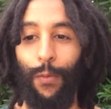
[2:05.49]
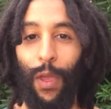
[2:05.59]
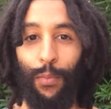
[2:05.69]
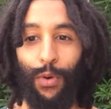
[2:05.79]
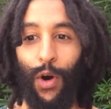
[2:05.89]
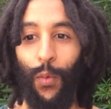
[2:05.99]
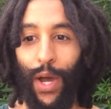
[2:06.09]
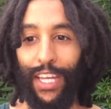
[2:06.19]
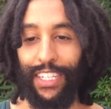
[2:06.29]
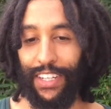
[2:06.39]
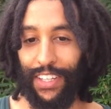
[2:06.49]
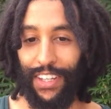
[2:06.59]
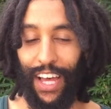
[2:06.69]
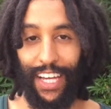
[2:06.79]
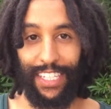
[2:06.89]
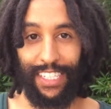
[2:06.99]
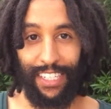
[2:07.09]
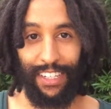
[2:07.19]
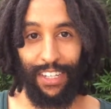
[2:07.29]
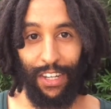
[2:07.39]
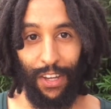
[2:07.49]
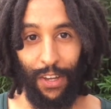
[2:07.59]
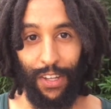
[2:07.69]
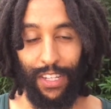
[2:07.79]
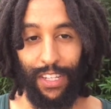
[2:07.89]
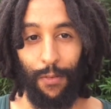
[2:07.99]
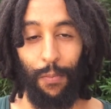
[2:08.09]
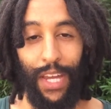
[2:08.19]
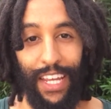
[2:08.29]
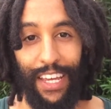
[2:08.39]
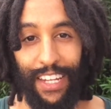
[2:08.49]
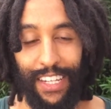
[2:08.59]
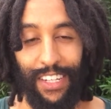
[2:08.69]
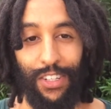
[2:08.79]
People will wait till the last minute